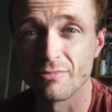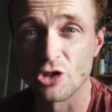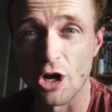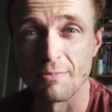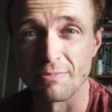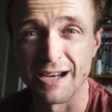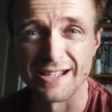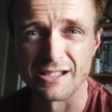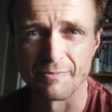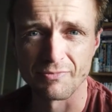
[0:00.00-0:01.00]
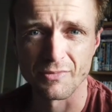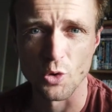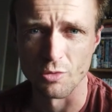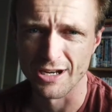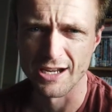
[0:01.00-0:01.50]
time, place,
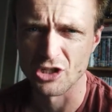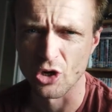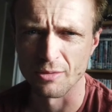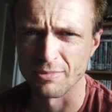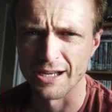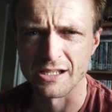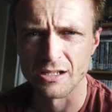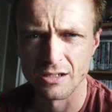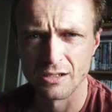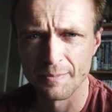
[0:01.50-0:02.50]
or gear, time, place,